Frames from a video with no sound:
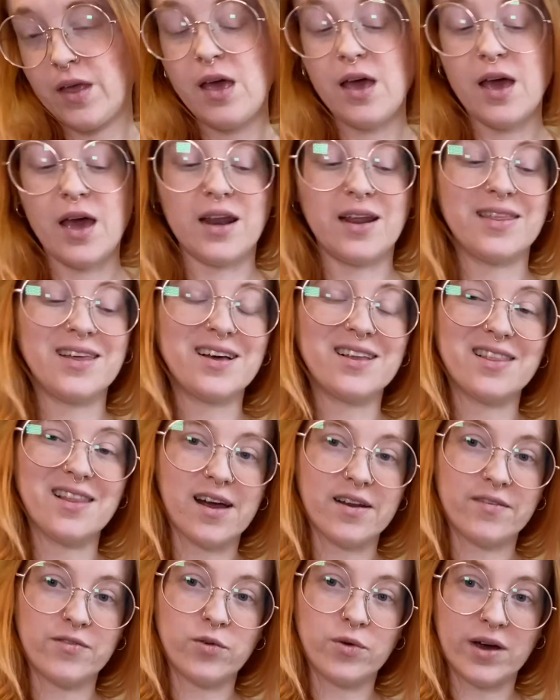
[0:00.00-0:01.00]
And I think a
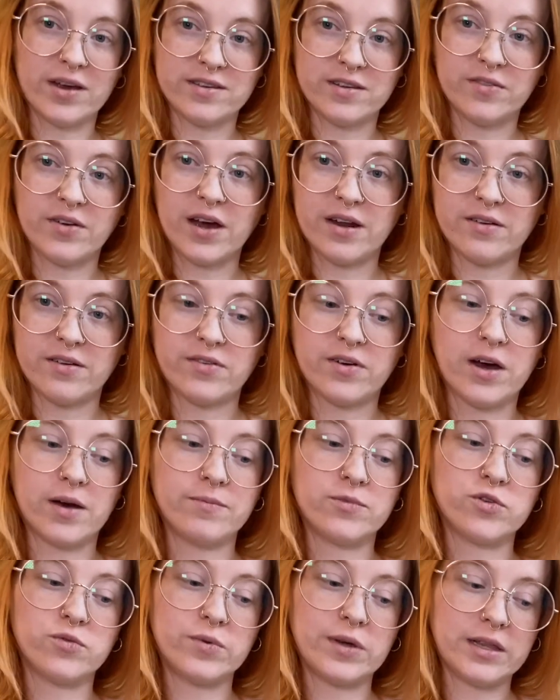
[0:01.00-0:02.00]
lot of you guys have kind of come
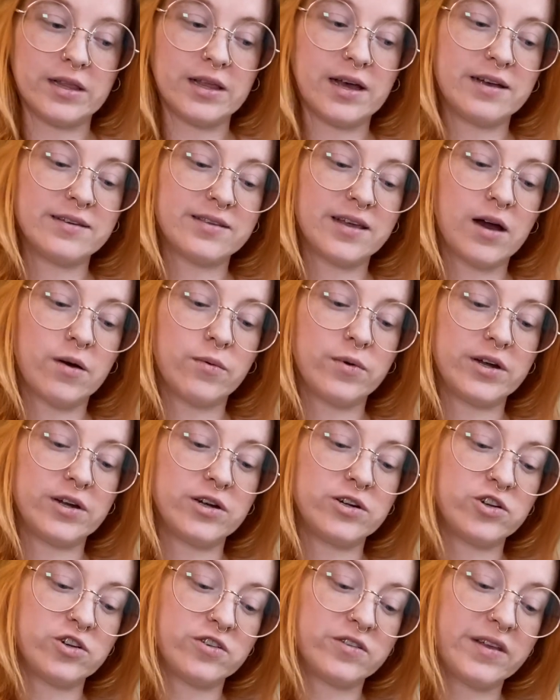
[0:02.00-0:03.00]
to realize that where
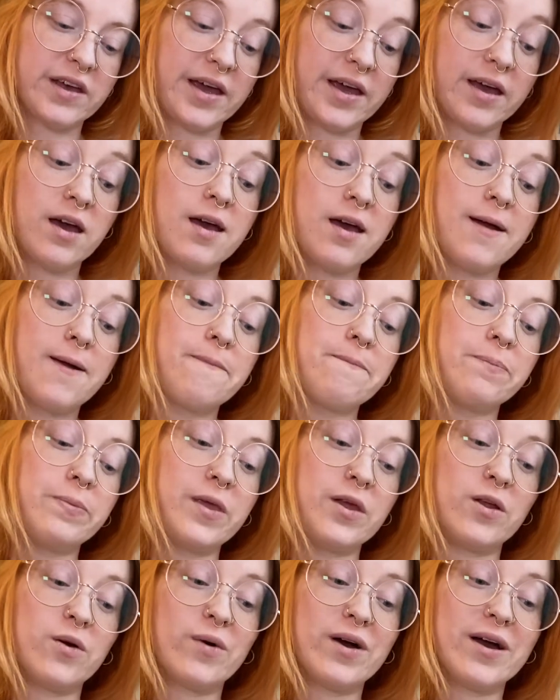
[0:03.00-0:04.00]
you're just like,
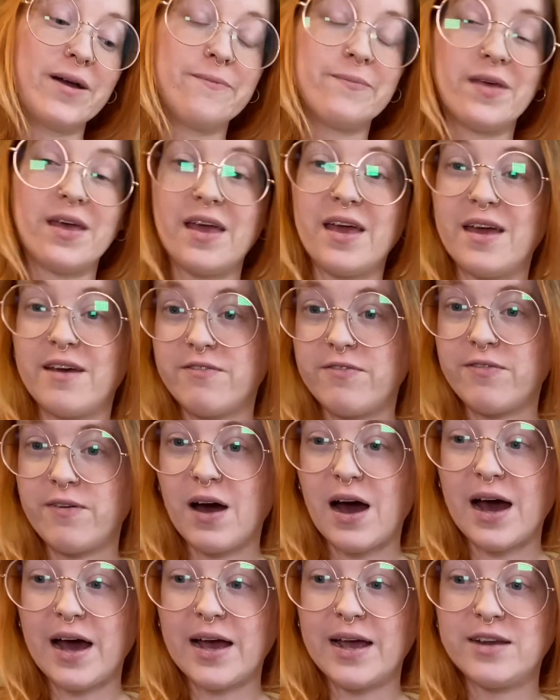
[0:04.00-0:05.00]
you know what, if
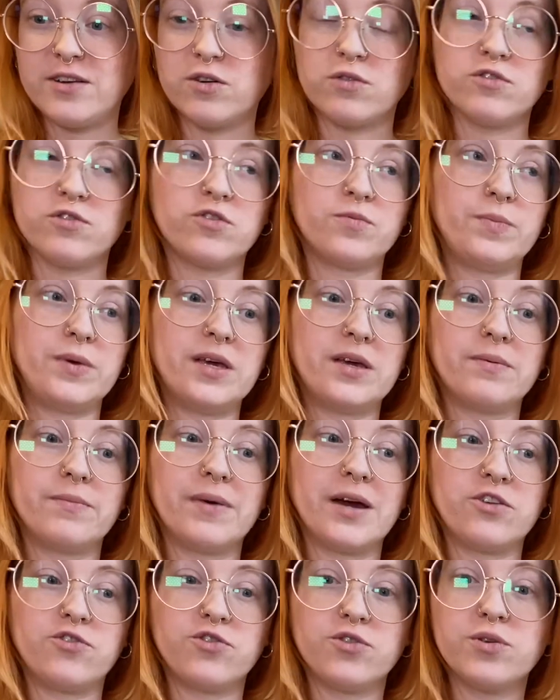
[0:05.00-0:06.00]
I don't speak
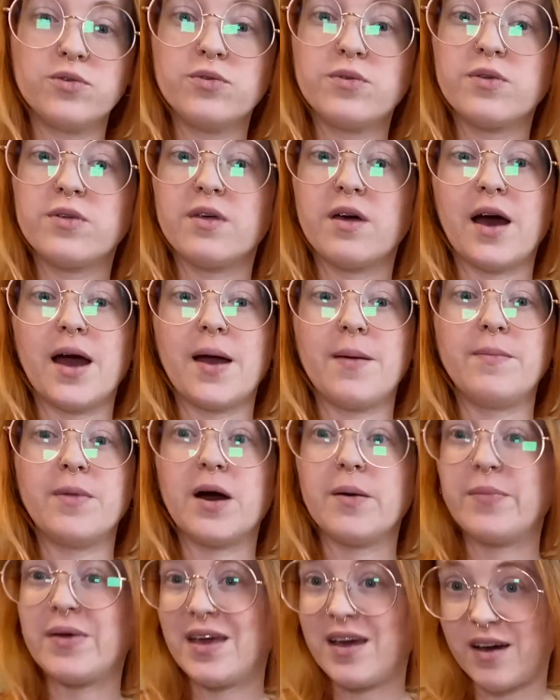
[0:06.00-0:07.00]
my truth, I'm
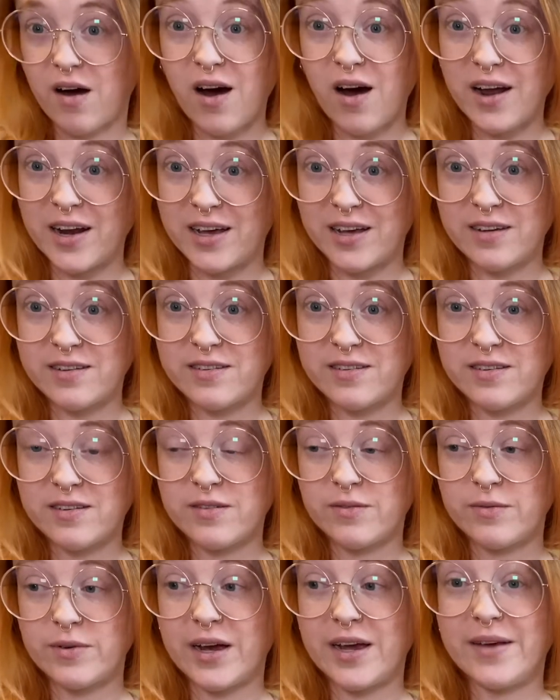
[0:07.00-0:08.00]
not being honest,
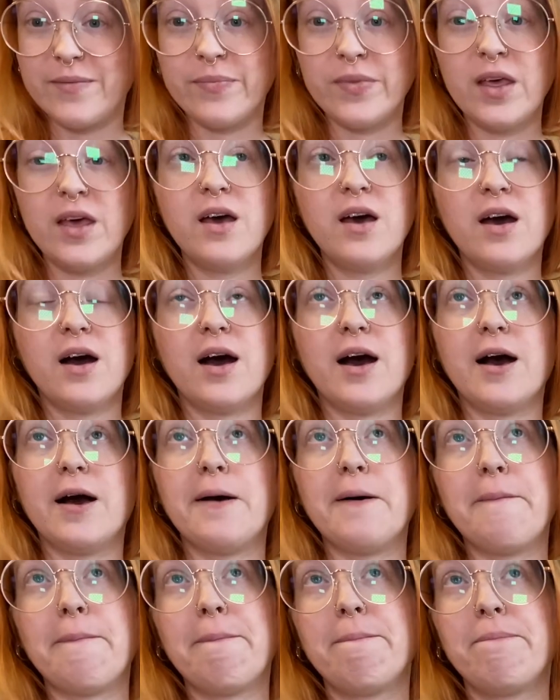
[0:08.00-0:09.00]
right?
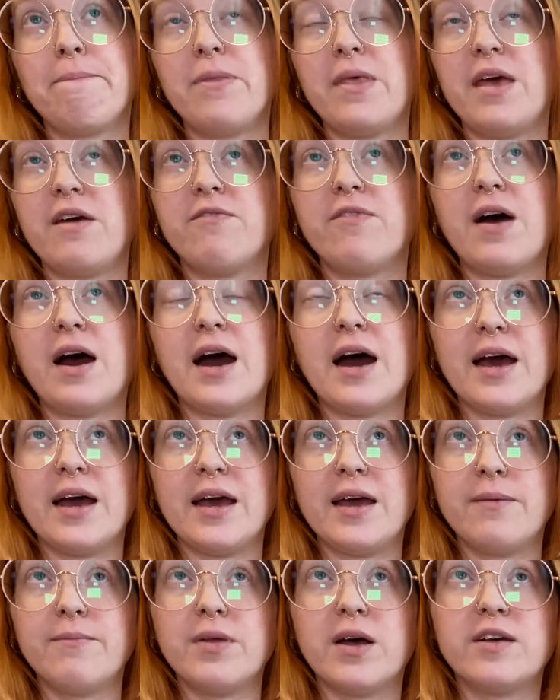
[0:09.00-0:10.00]
If I
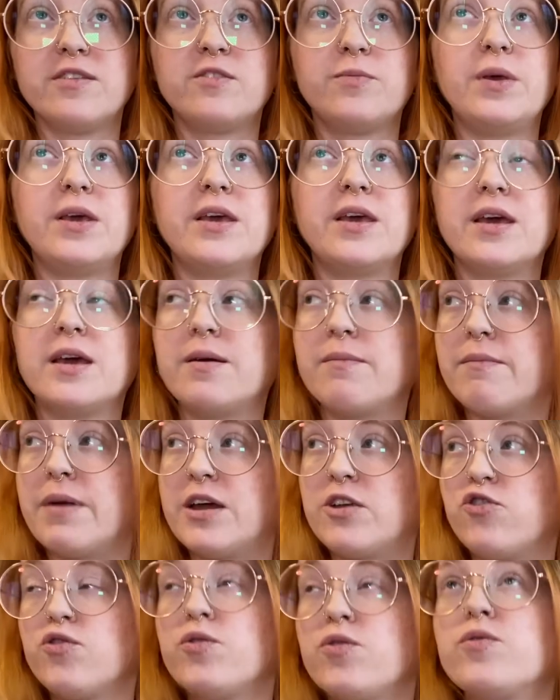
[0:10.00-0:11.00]
am not speaking
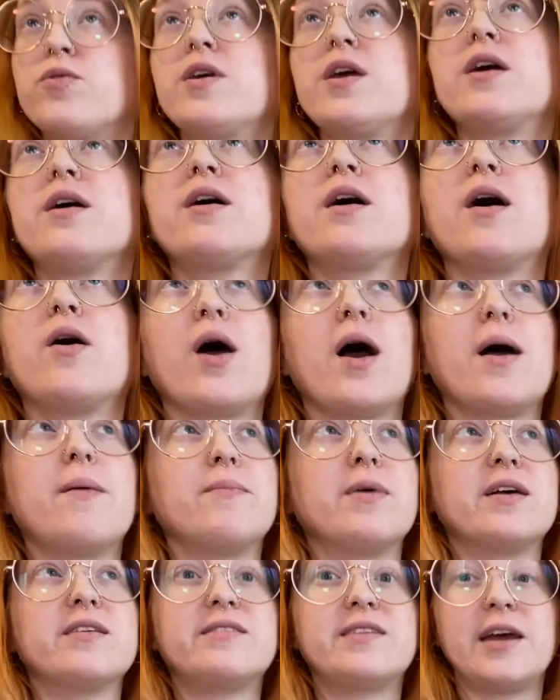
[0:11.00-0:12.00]
my truth here, or I'm
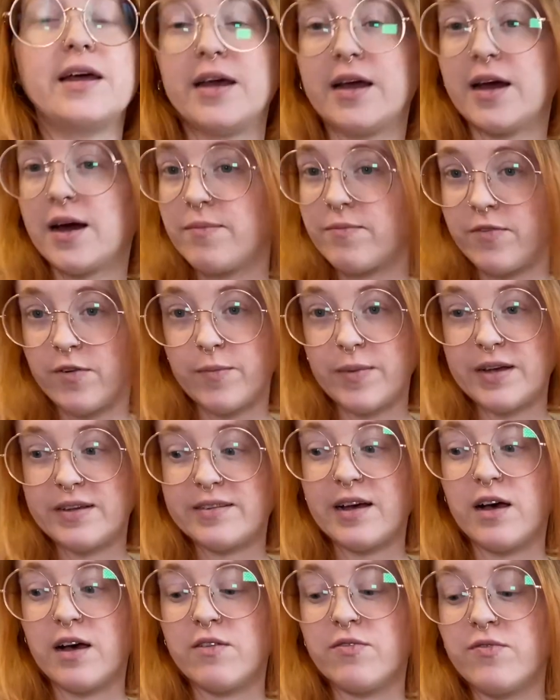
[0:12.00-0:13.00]
not standing up for
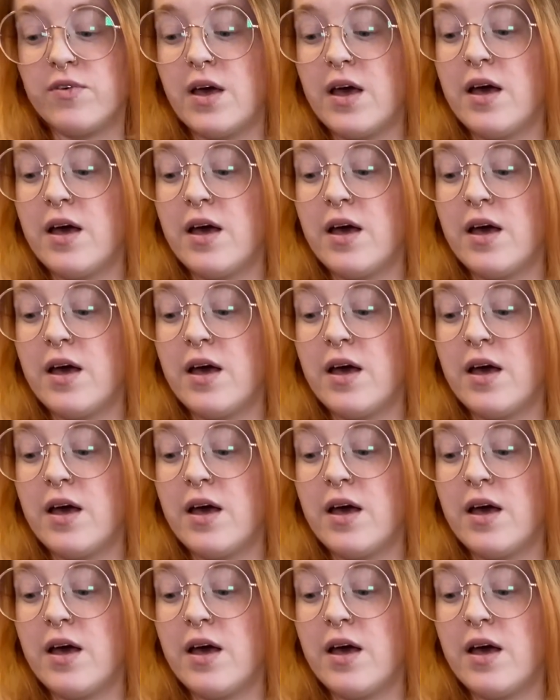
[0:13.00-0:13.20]
myself,